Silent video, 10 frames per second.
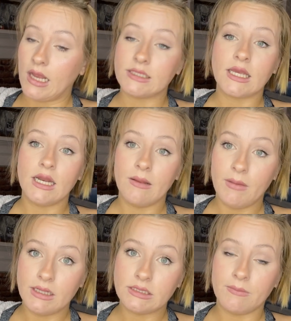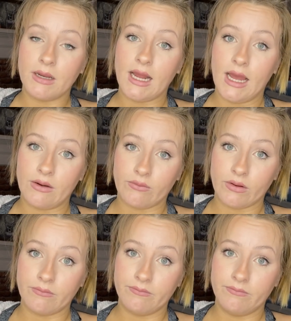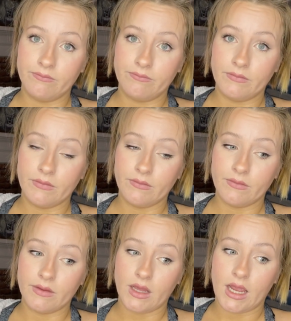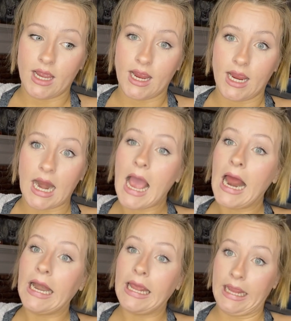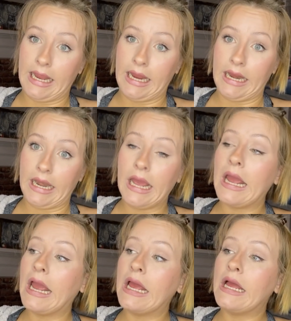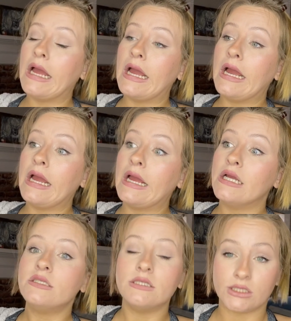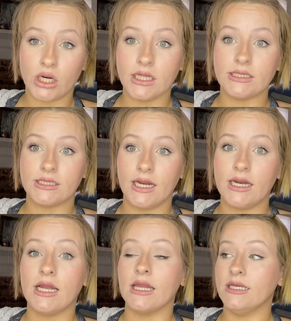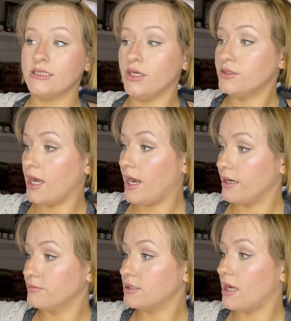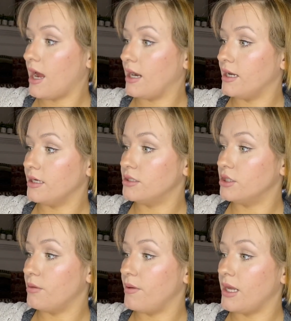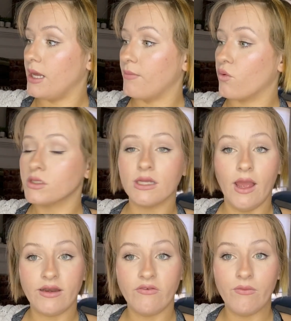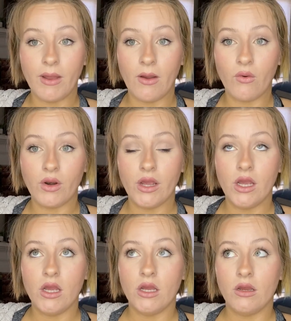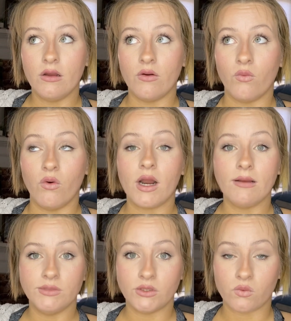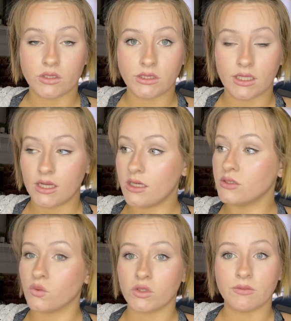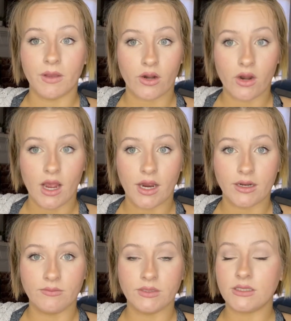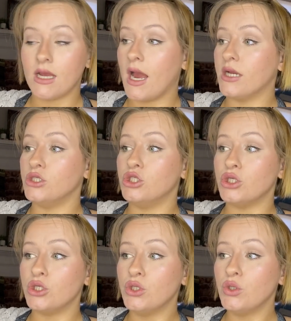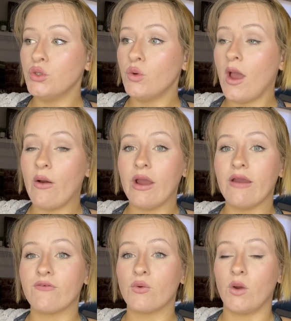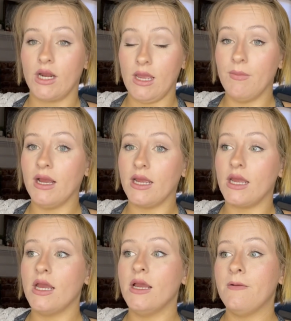it's getting a mess in my dining room. And I need to start listing. I need to list those items. I need to be more selective about what I'm sourcing, source better items. I do, however, want to get my